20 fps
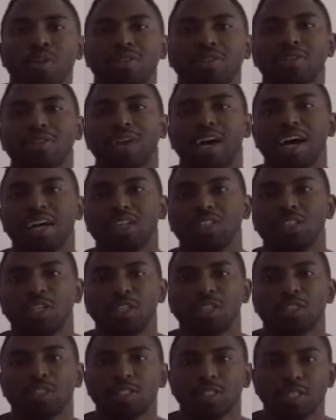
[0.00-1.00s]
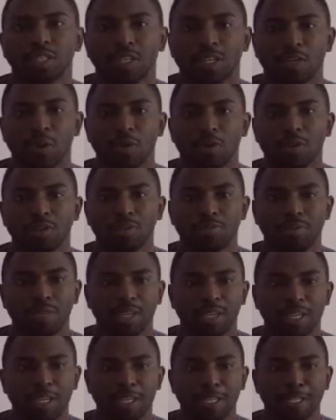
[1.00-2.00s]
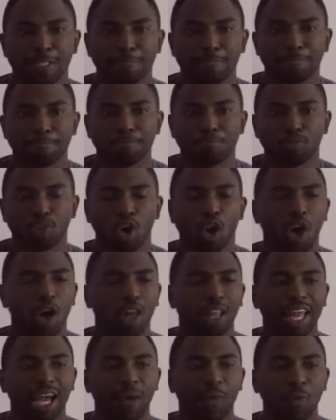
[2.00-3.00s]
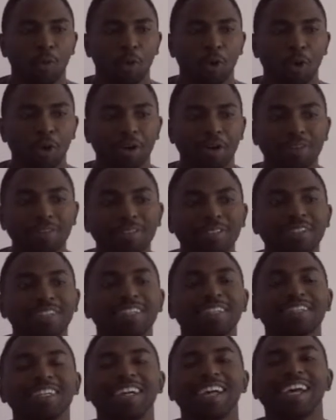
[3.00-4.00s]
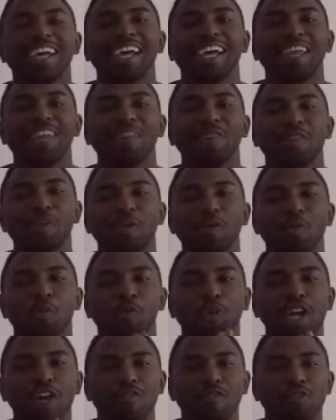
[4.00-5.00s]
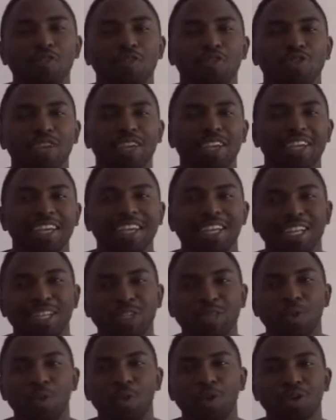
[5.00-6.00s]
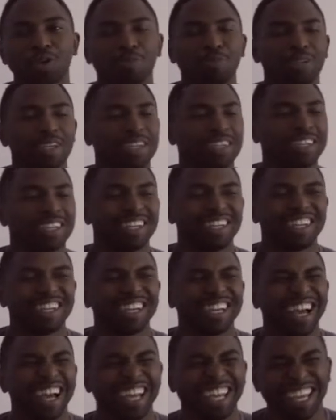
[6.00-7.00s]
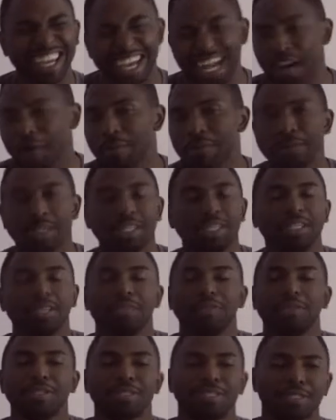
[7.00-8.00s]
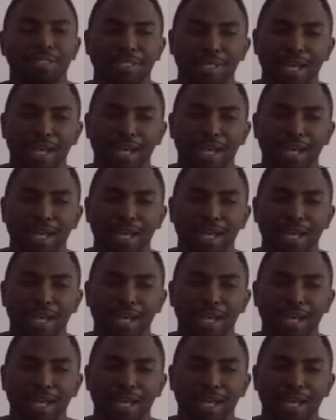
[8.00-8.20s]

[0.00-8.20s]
it's not just going to be all out war. And whatever you're thinking it's going to be, I guarantee you it's